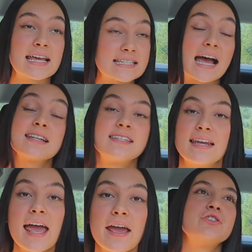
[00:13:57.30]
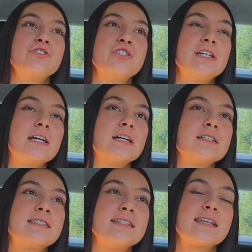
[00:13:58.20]
is at today. She
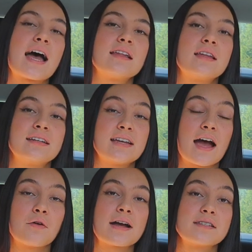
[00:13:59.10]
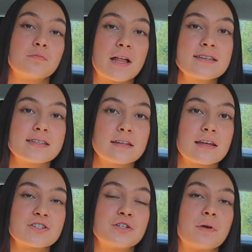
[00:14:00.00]
sees that like now as a blessing
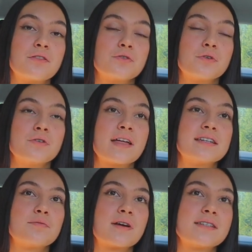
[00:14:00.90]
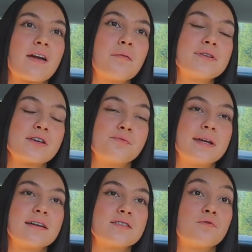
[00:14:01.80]
that she went through that depressive episode
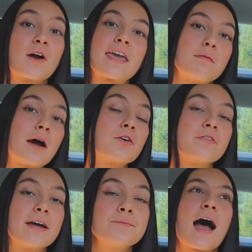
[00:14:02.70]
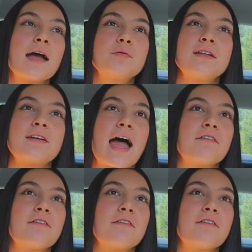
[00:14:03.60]
because of what came out of it. I believe that